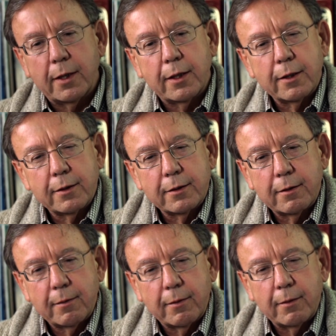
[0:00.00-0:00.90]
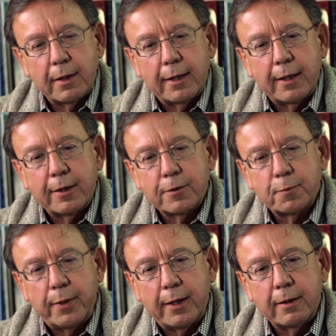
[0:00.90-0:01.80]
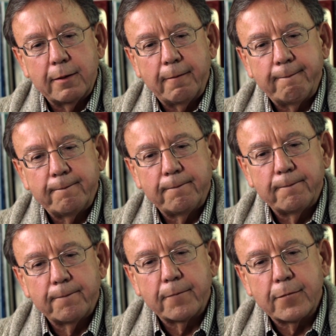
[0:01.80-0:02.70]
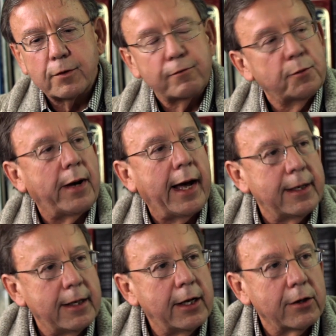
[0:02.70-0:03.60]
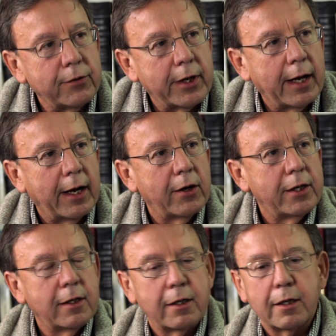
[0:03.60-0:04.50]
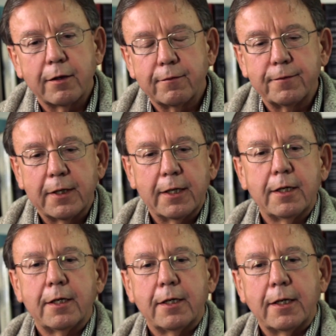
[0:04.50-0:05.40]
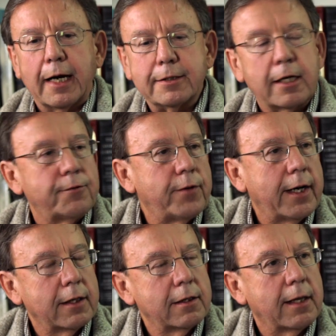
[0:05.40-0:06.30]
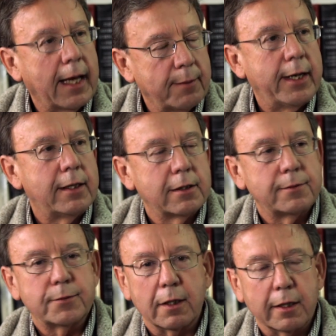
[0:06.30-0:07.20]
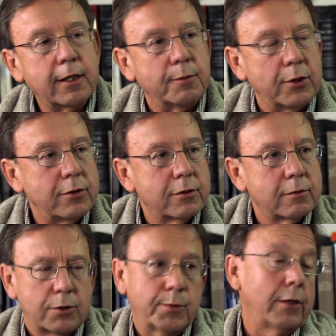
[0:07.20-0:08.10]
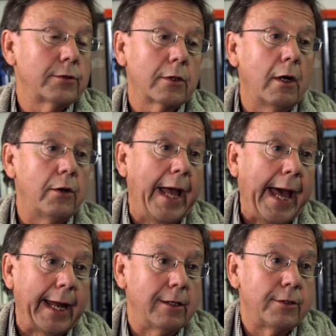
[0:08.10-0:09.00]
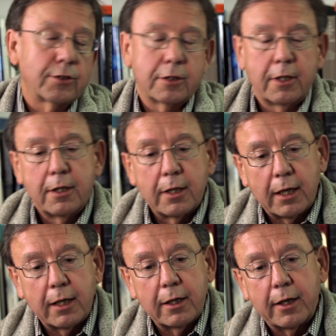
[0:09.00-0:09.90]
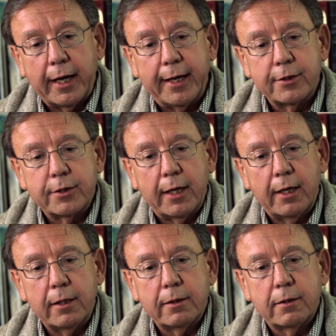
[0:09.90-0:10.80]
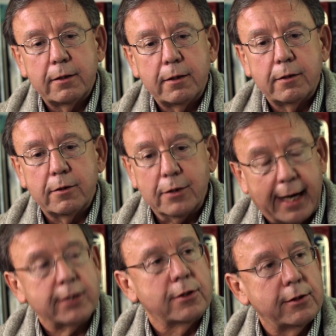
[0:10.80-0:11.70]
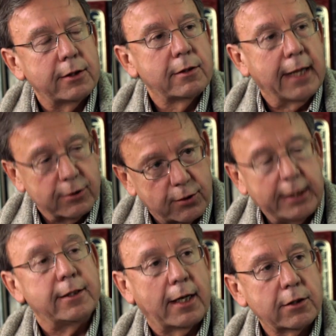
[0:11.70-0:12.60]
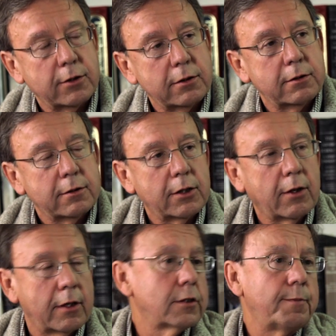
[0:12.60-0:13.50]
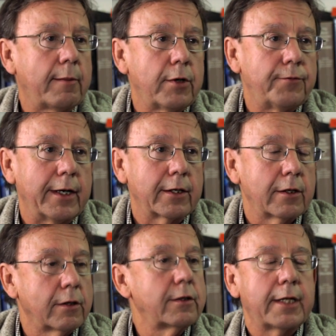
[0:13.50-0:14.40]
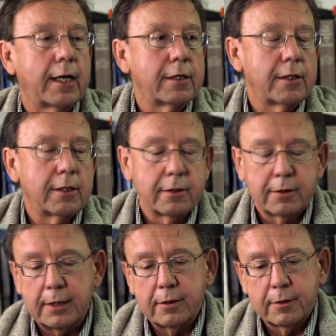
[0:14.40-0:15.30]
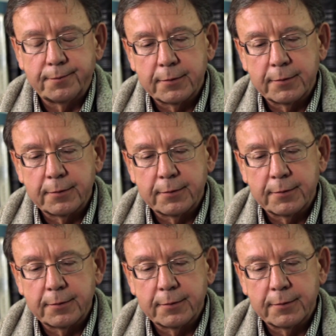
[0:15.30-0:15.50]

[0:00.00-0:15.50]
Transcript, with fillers: uh, has been sort of a pioneer in the area of identifying A beta oligomers, which we also called ADDLs, uh, as a toxin, as the toxin that causes memory failure early on in the disease.